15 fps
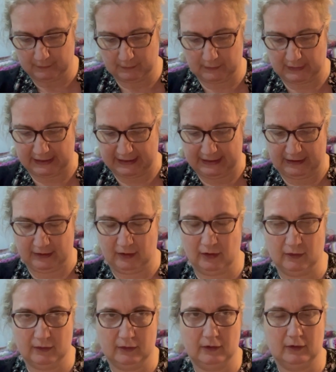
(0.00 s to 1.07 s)
the
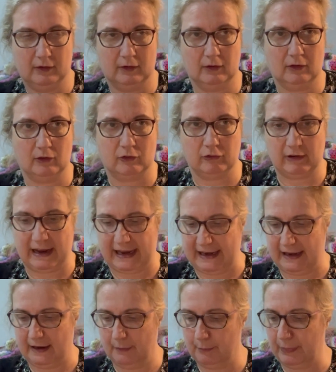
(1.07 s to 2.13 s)

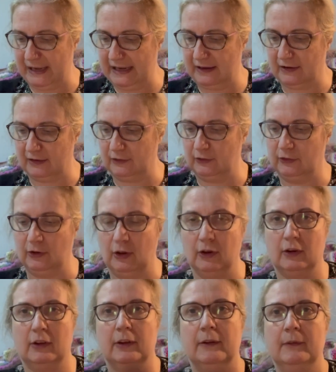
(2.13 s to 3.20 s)
grey beaded
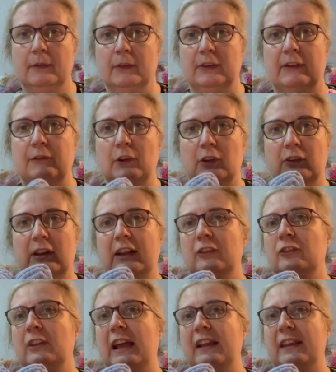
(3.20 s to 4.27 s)
sock because I've not
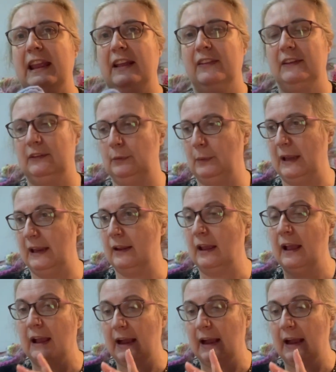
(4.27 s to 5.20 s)
touched that yet this week.